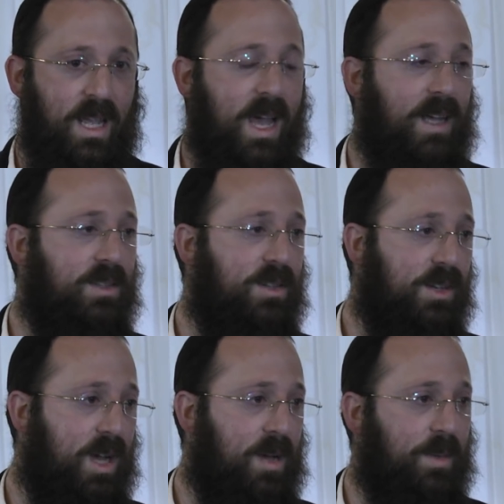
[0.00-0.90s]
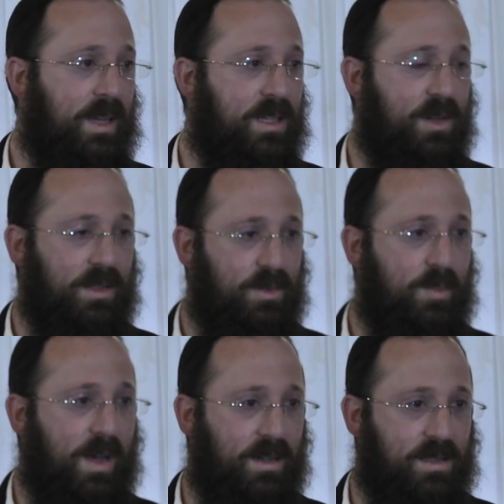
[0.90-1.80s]
I took a cup and I drank 2
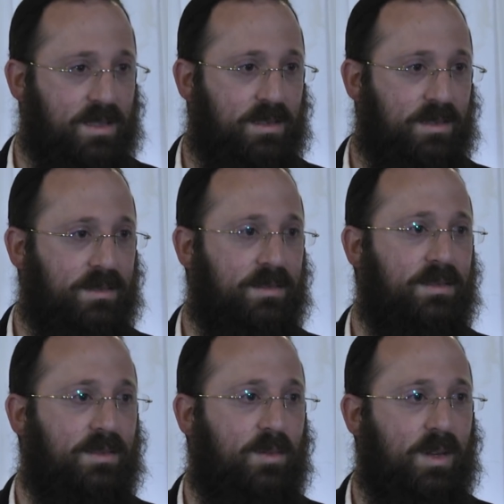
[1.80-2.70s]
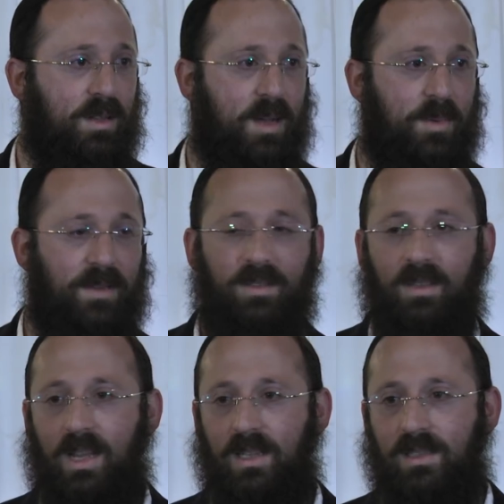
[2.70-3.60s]
bottles, one cup after the
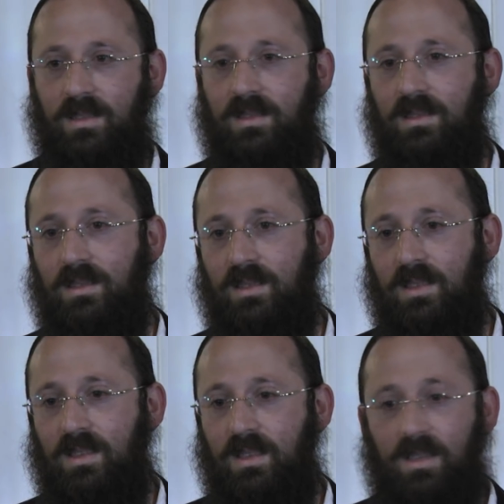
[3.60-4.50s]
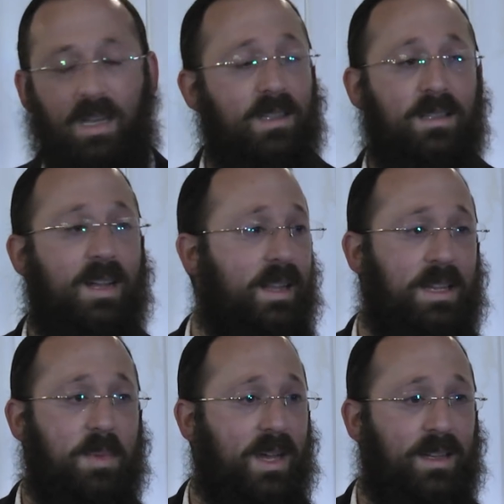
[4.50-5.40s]
next. I didn't tell
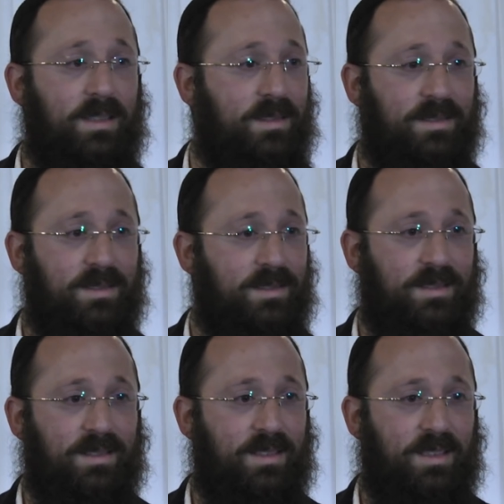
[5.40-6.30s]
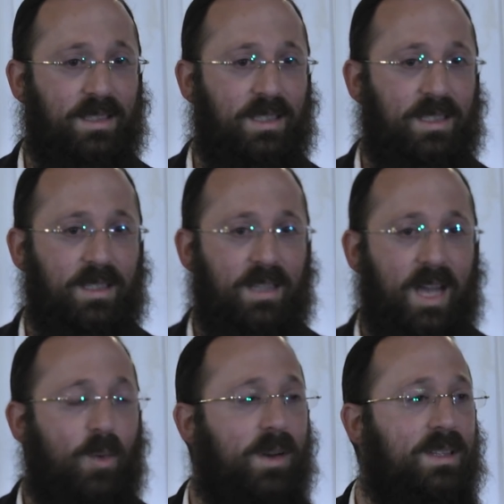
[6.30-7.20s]
anybody.
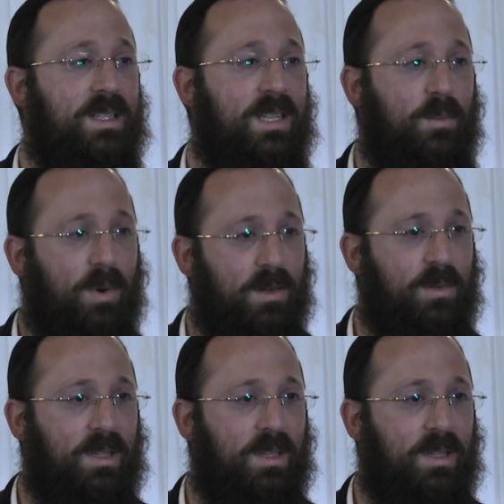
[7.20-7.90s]
I wanted to see what it would